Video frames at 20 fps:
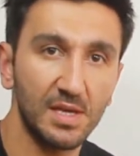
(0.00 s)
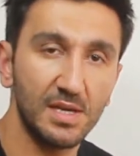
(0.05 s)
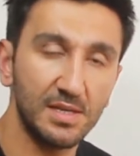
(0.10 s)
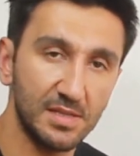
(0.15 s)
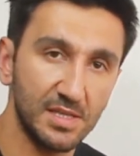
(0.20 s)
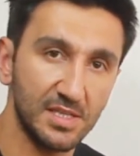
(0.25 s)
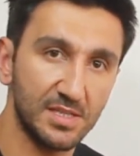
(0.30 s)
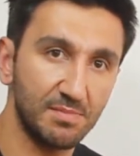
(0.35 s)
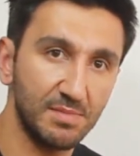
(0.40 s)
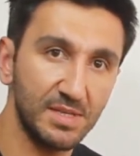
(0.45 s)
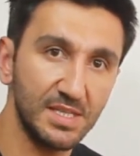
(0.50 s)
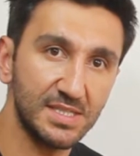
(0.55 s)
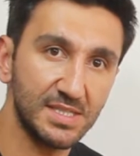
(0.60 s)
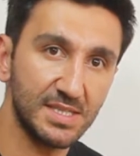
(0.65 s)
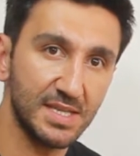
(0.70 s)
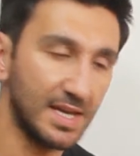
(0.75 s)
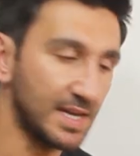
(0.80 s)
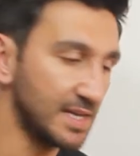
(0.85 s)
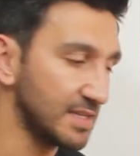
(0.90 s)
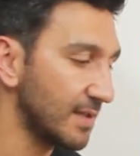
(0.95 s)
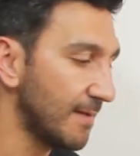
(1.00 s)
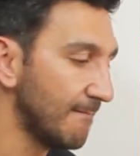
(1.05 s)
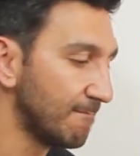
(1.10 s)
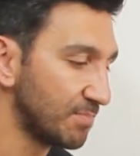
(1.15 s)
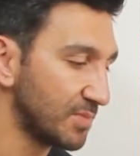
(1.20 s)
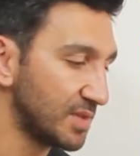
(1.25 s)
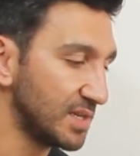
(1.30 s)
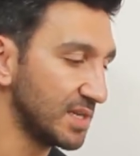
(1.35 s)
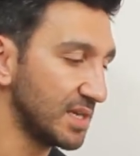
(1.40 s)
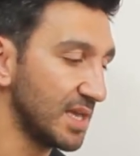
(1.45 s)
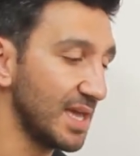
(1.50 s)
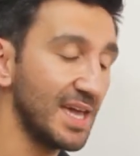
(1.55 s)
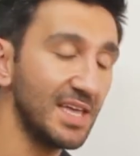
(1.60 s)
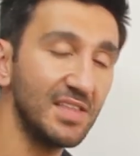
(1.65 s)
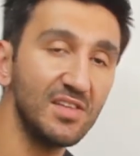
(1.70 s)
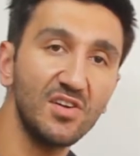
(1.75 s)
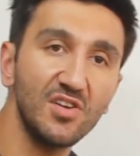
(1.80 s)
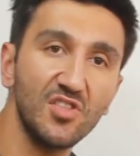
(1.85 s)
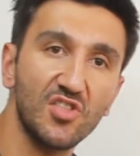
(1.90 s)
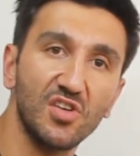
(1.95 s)
This means that the
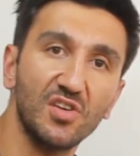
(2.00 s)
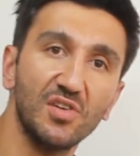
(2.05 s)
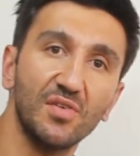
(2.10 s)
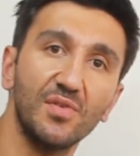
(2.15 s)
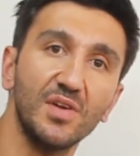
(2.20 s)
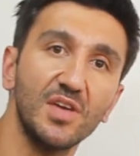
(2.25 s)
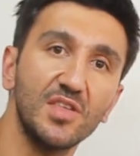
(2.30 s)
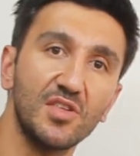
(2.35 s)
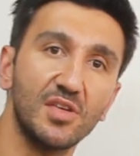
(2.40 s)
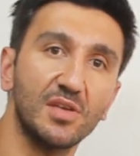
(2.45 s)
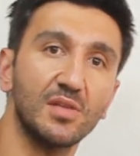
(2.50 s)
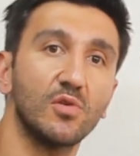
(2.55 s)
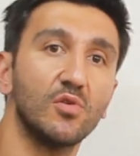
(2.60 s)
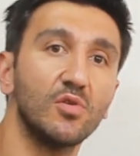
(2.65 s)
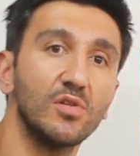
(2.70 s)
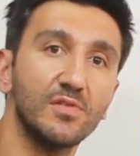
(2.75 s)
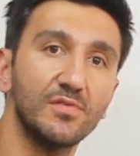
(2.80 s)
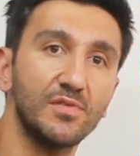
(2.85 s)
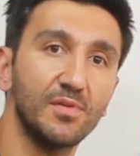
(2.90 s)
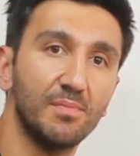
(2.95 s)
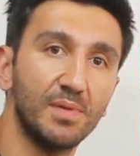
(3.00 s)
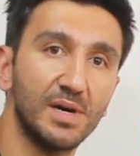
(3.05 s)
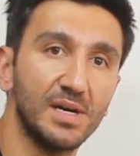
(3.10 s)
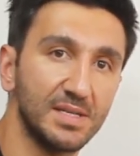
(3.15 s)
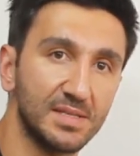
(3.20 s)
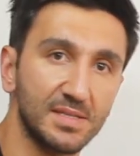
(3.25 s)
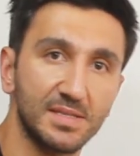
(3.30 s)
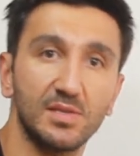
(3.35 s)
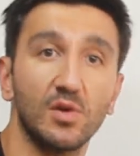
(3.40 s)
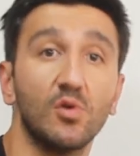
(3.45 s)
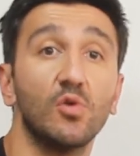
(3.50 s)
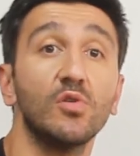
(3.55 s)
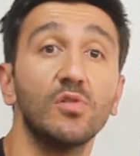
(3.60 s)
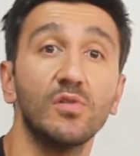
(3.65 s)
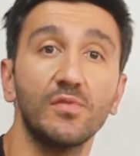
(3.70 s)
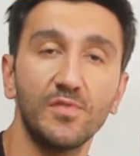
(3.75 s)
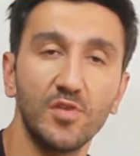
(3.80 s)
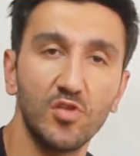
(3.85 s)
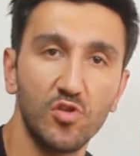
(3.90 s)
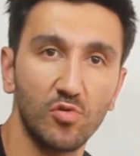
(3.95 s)
energy reaching all of the buds, all
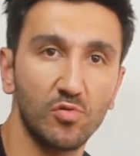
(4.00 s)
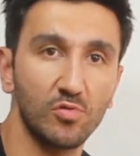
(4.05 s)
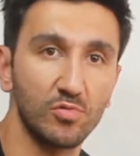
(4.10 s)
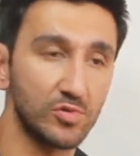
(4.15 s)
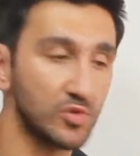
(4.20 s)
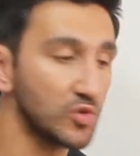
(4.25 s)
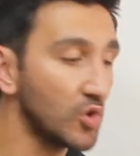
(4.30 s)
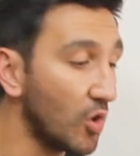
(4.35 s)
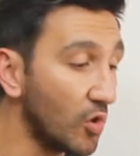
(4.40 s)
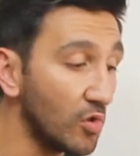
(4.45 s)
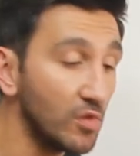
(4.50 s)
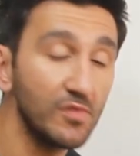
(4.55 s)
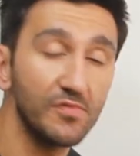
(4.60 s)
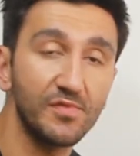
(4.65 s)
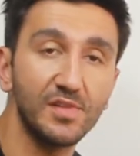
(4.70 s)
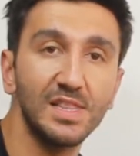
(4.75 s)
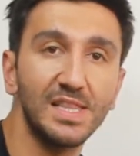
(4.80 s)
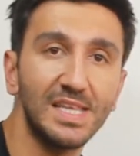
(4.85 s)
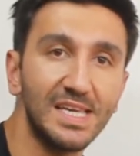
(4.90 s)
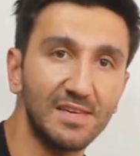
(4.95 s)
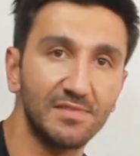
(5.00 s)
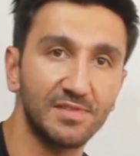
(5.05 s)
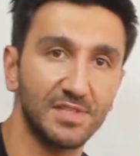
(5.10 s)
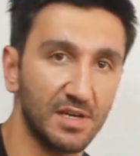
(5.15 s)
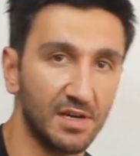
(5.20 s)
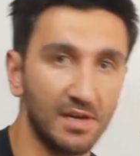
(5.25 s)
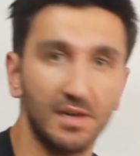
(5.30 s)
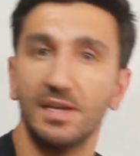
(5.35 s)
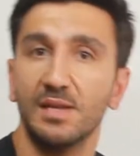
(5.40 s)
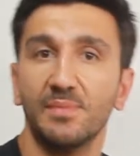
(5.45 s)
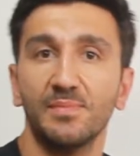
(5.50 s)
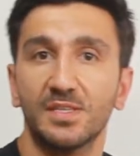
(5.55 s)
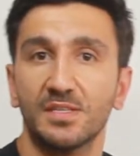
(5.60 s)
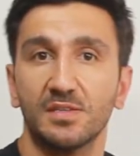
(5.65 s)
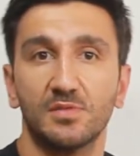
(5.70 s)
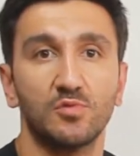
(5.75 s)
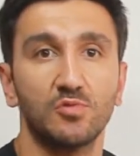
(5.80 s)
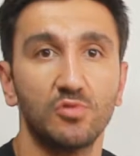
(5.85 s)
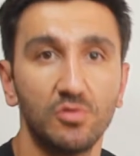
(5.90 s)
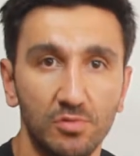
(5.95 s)
of the shoots, all of the leaves are
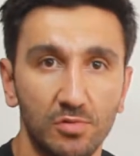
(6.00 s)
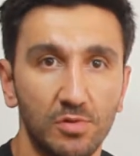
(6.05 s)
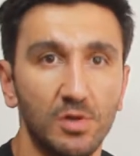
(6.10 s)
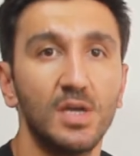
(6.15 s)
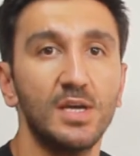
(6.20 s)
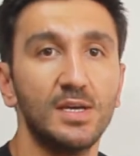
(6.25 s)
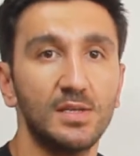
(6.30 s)
limited too.